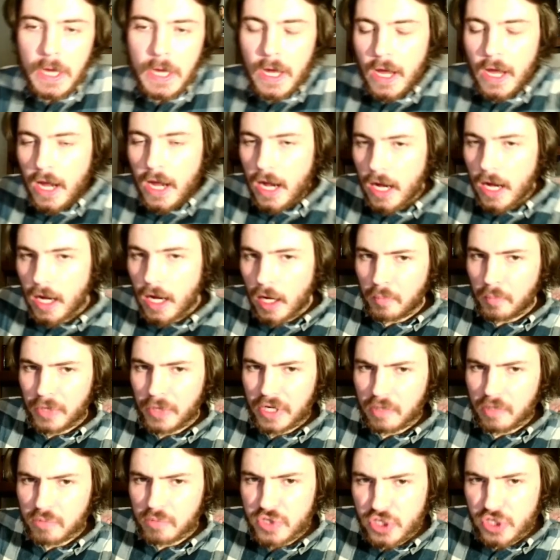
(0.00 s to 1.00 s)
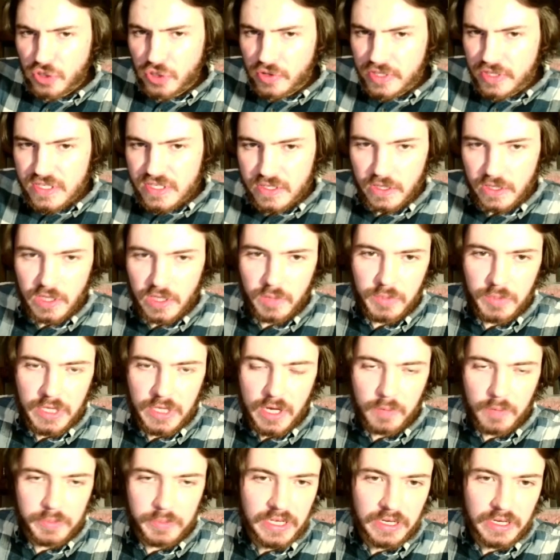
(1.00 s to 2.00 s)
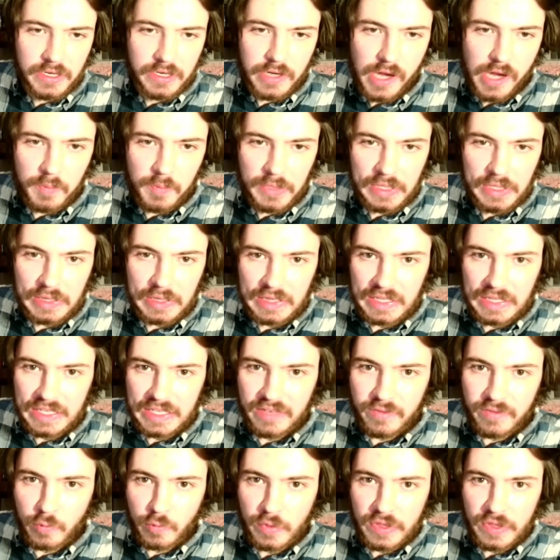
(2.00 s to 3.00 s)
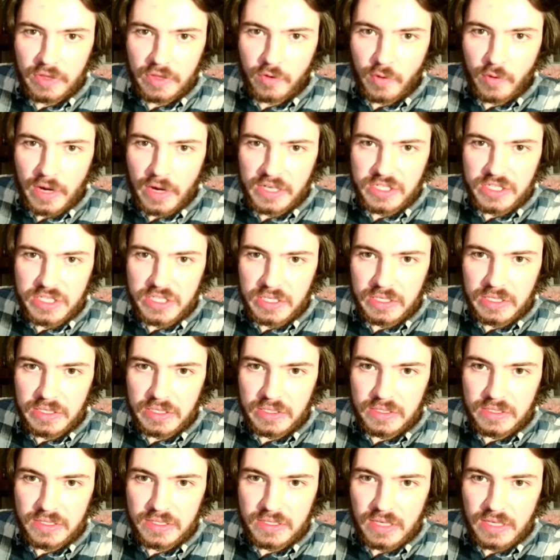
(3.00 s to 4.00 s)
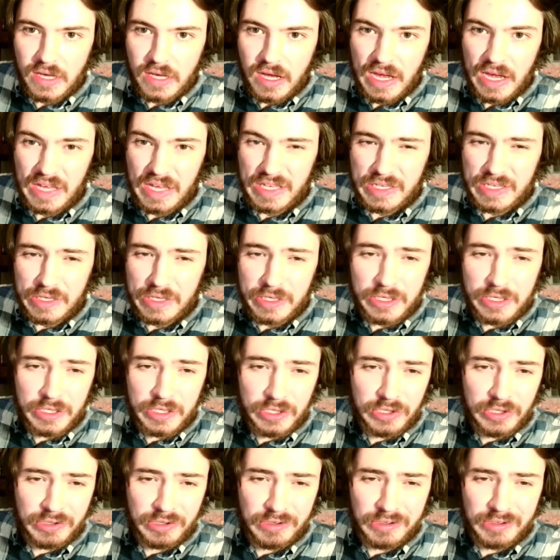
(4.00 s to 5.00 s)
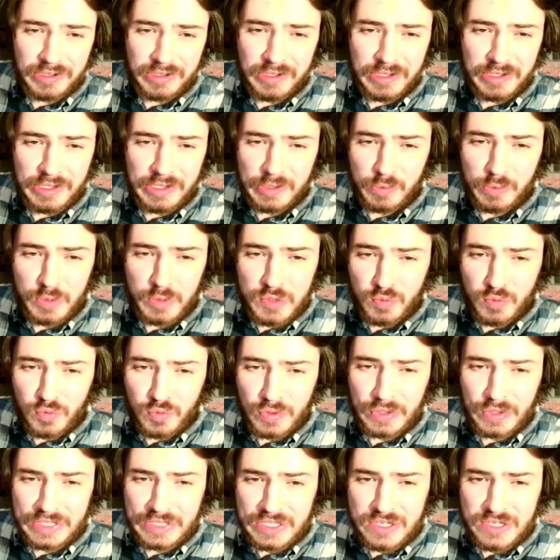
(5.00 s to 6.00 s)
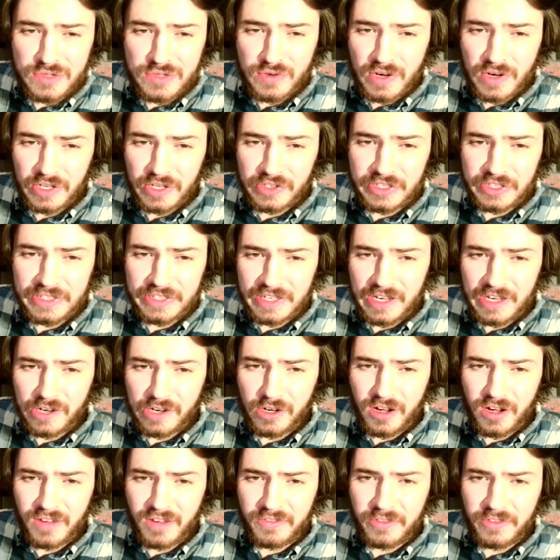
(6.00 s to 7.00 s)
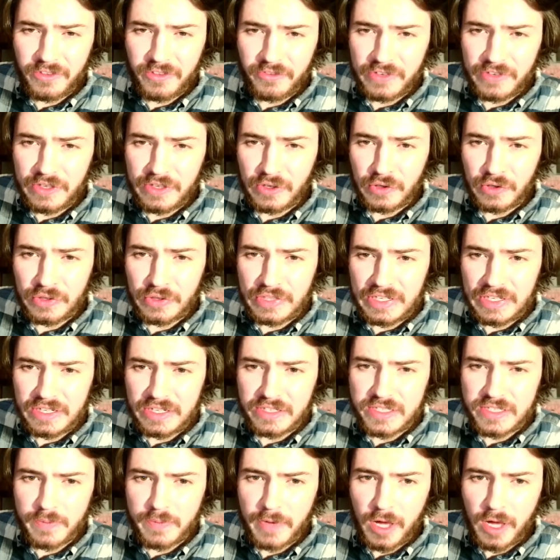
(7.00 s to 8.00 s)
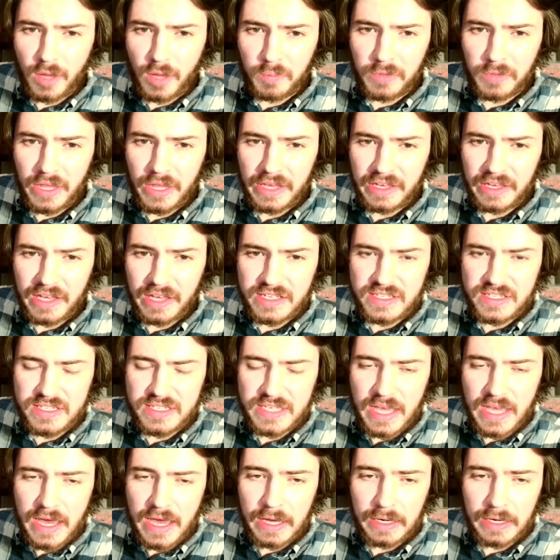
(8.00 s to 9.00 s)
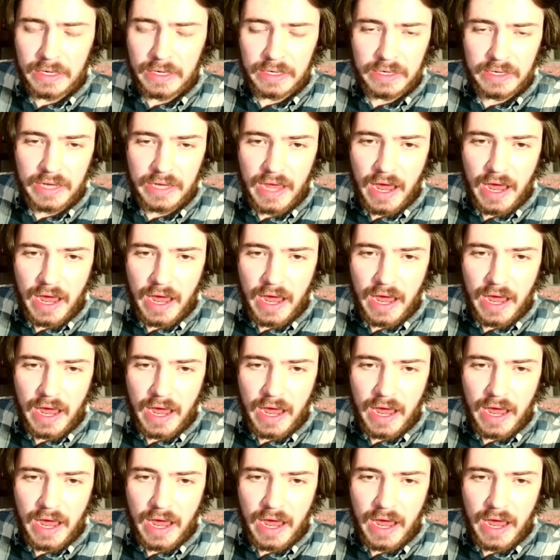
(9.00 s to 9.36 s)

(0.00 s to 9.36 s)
But I'm sure this is going to be updated. Leaving with crutches, he was really struggling to get off the field, needed some help, like I said. And